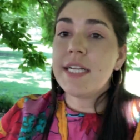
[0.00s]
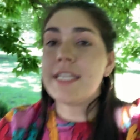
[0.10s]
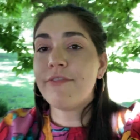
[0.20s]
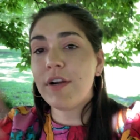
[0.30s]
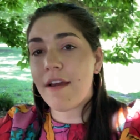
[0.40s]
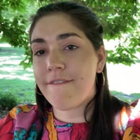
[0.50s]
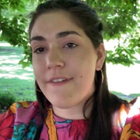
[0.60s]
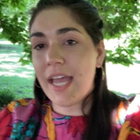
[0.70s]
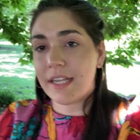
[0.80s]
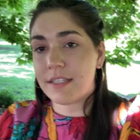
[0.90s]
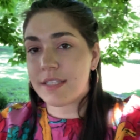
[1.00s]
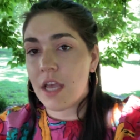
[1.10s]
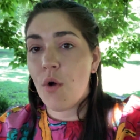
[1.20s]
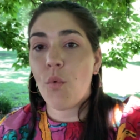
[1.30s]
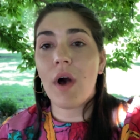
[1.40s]
different events
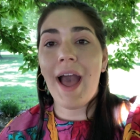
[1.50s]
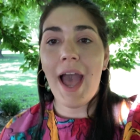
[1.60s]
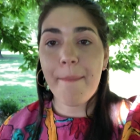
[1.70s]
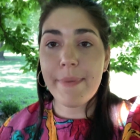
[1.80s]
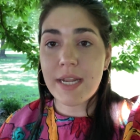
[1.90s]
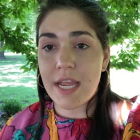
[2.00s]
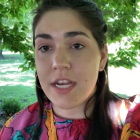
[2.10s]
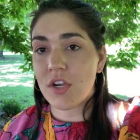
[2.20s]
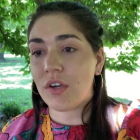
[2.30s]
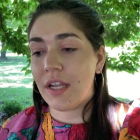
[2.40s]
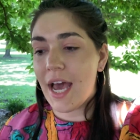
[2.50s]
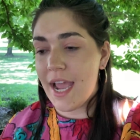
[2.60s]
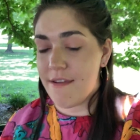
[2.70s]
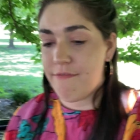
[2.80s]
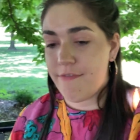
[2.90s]
will happen in your
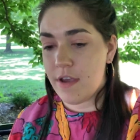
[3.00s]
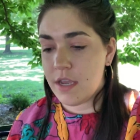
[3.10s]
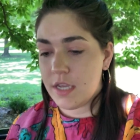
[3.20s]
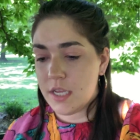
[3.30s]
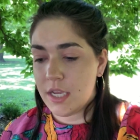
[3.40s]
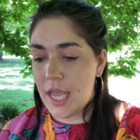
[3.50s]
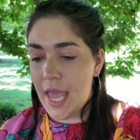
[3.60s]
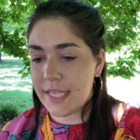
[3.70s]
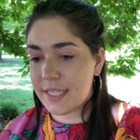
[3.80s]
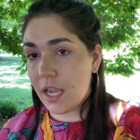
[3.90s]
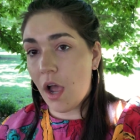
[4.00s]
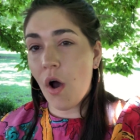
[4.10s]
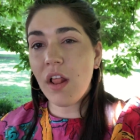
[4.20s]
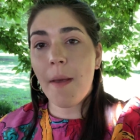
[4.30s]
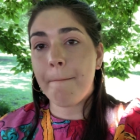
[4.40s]
life. It's like
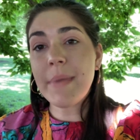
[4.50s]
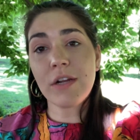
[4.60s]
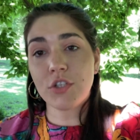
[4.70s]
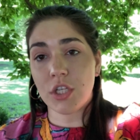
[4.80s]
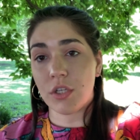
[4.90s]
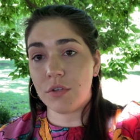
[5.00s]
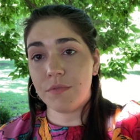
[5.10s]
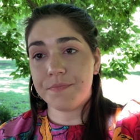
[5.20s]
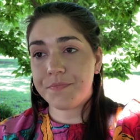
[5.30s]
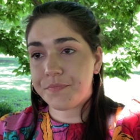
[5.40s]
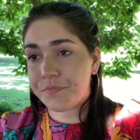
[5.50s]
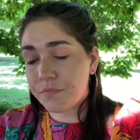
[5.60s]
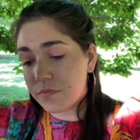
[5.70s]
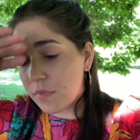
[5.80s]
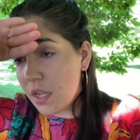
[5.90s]
all a mirror to you.
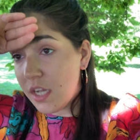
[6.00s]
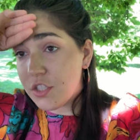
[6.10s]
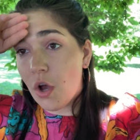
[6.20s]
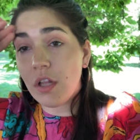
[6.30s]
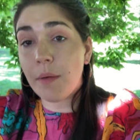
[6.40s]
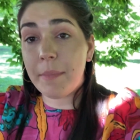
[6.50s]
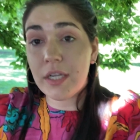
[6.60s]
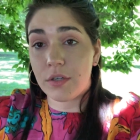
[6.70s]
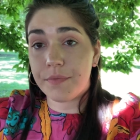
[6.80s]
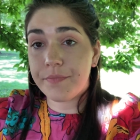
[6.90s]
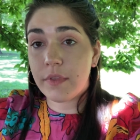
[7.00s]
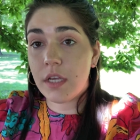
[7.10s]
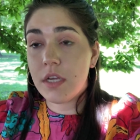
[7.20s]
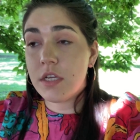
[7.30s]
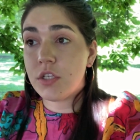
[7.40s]
It's all a mirror.
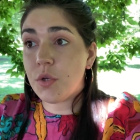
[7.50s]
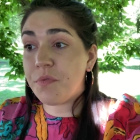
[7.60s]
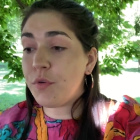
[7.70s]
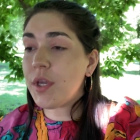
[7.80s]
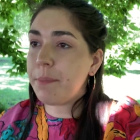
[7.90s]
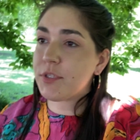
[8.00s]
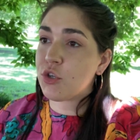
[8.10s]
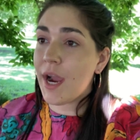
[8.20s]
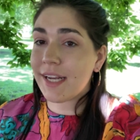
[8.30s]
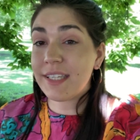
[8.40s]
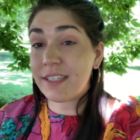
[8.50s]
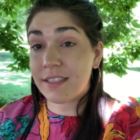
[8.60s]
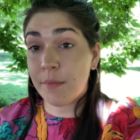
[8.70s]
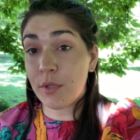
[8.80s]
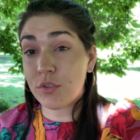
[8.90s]
So if you keep attracting a
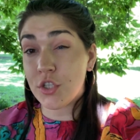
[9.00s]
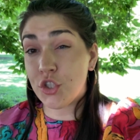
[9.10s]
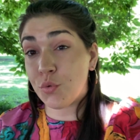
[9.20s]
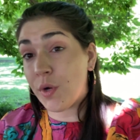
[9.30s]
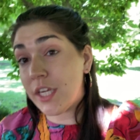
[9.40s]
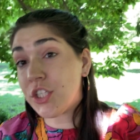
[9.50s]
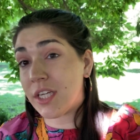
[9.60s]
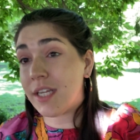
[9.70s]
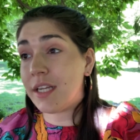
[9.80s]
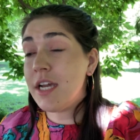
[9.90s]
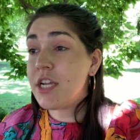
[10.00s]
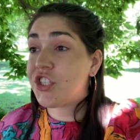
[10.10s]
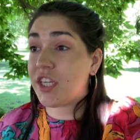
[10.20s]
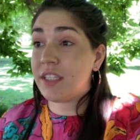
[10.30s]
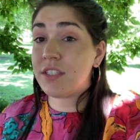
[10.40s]
similar situation,
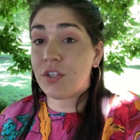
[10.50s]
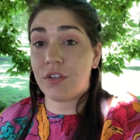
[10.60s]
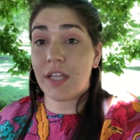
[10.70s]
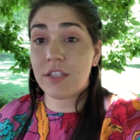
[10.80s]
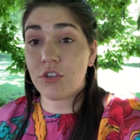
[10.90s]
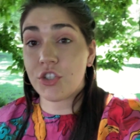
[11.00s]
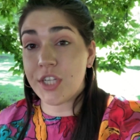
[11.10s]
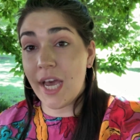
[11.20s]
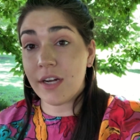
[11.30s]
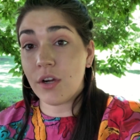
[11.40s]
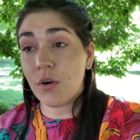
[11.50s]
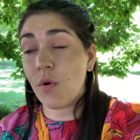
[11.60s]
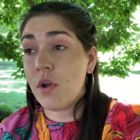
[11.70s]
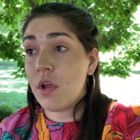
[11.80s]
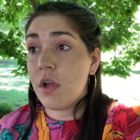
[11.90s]
chances are that's your shadow
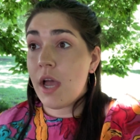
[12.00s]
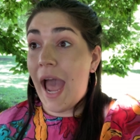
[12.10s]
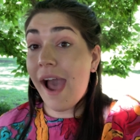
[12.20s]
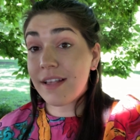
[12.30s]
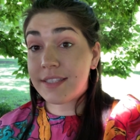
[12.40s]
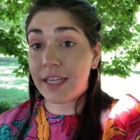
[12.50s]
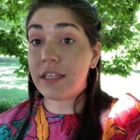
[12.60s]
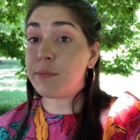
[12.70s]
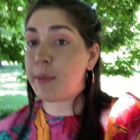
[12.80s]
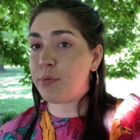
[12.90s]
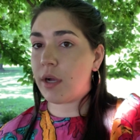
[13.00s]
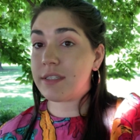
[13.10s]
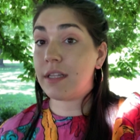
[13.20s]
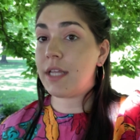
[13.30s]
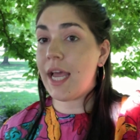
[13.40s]
asking to be brought
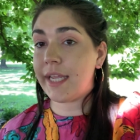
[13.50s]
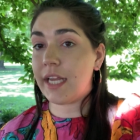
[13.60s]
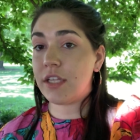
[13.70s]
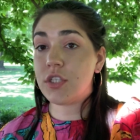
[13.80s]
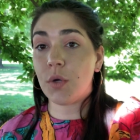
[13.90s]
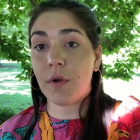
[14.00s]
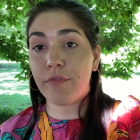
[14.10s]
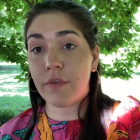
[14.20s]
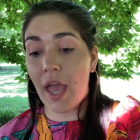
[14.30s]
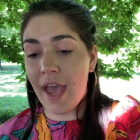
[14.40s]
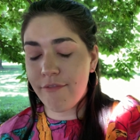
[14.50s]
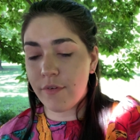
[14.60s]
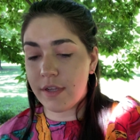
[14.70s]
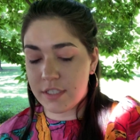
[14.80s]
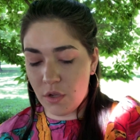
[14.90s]
to light. And so if
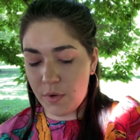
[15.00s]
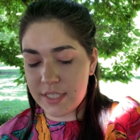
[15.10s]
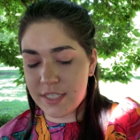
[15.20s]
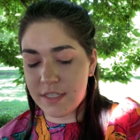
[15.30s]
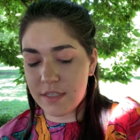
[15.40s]
ever so it's